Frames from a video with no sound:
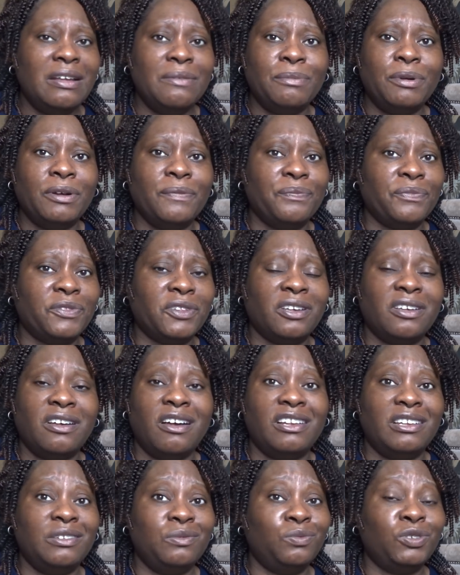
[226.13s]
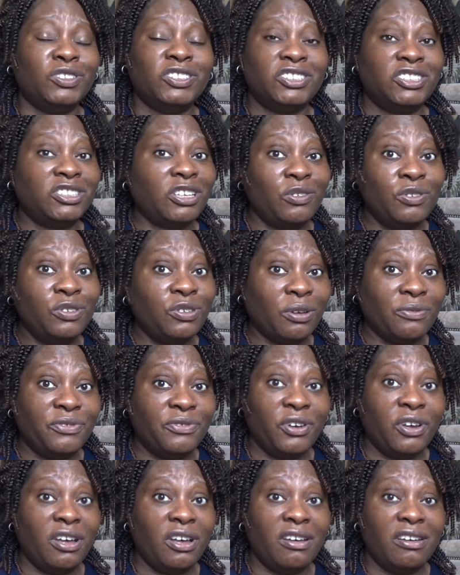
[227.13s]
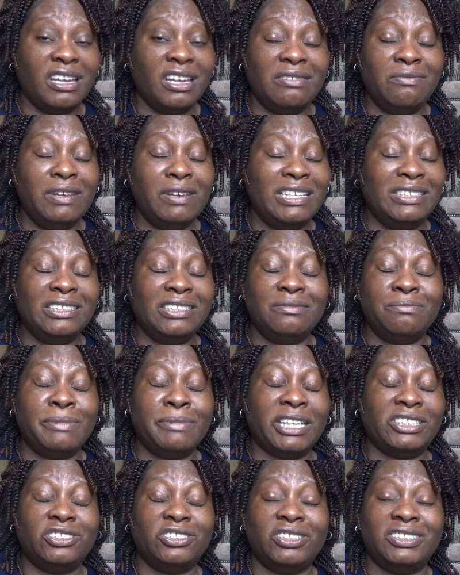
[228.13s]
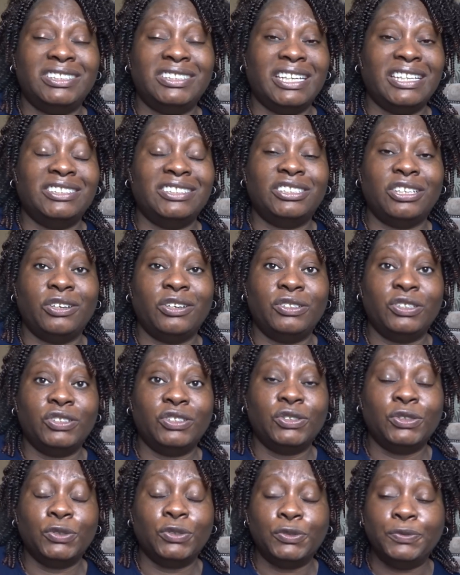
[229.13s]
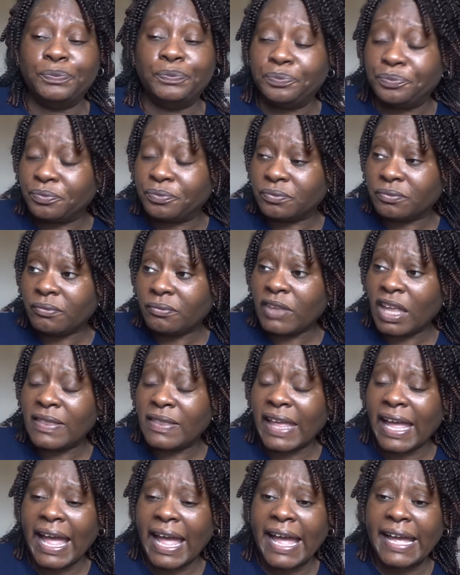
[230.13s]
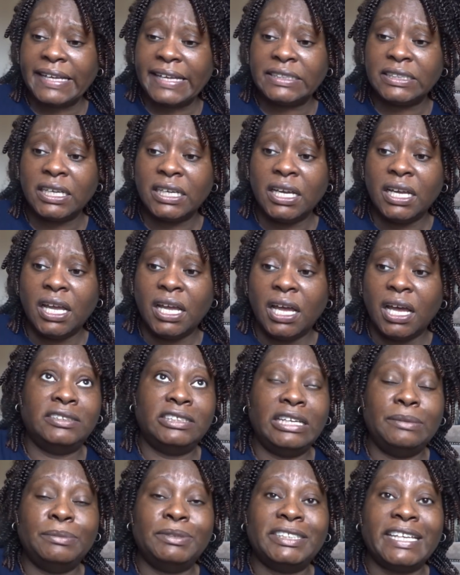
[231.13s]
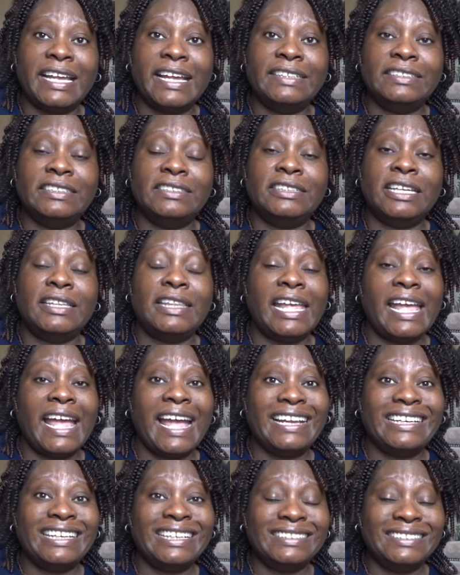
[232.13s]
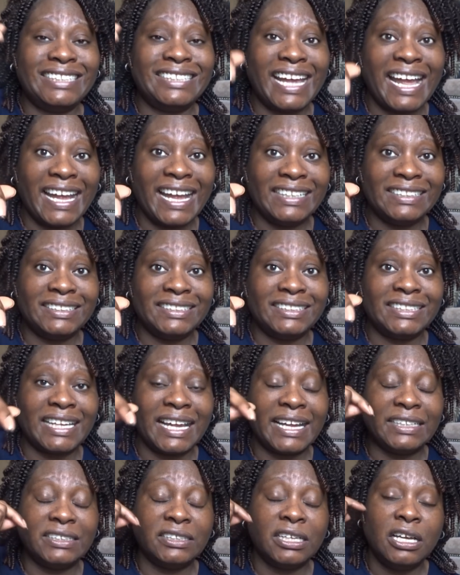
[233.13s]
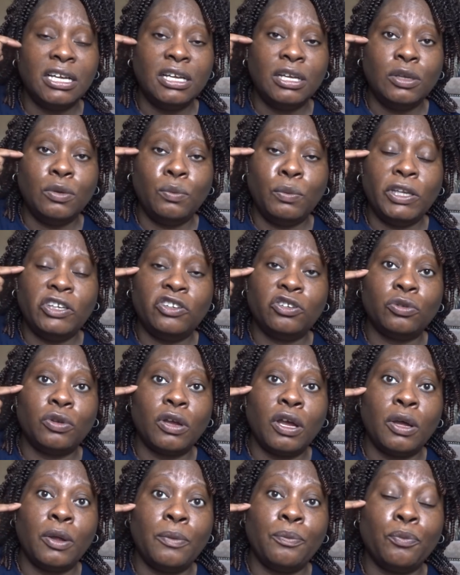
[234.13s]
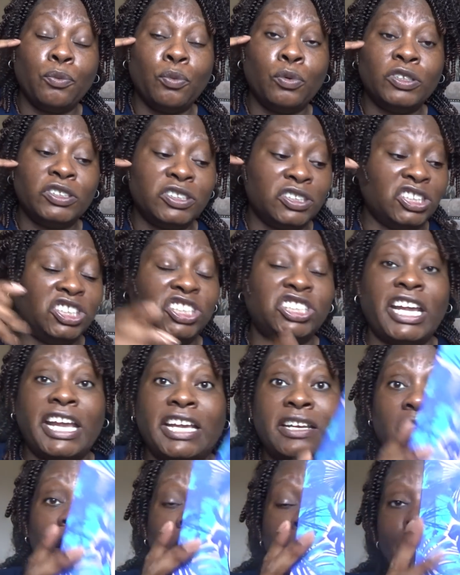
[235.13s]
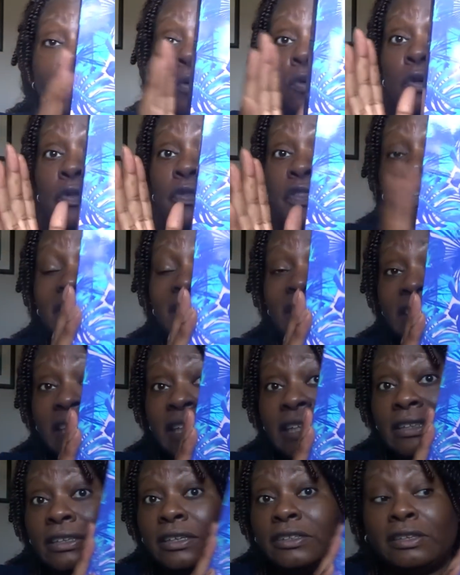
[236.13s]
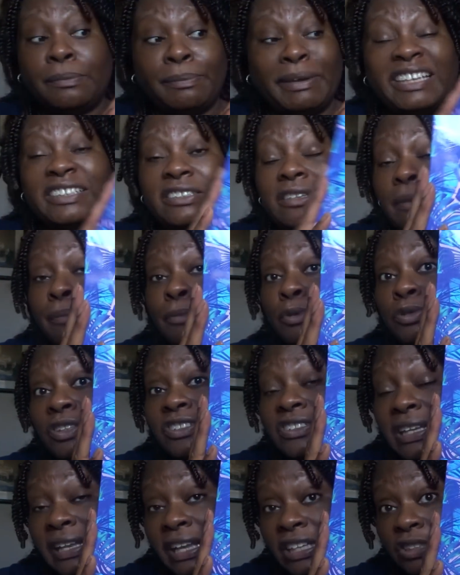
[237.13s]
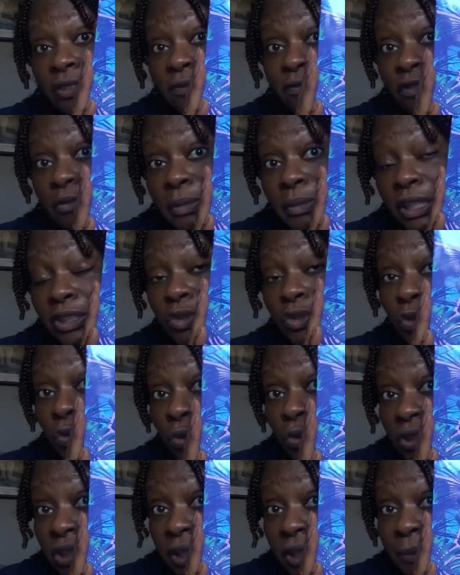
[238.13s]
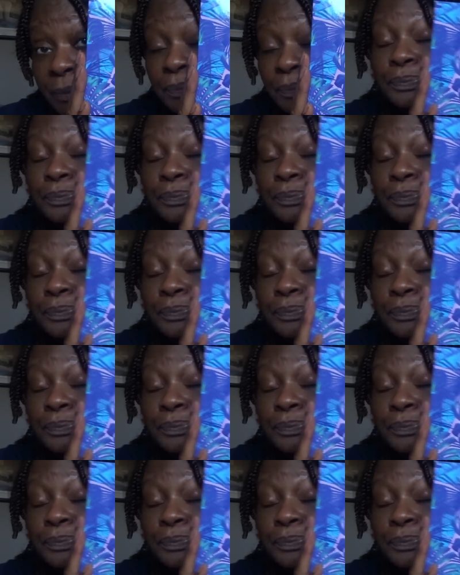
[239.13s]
but the colour was so not for her, it really didn't match her skin tone at all. They had Deep Sand, then they had Tan Sand, which was the shade I bought this in, because basically I bought this collection for my daughter.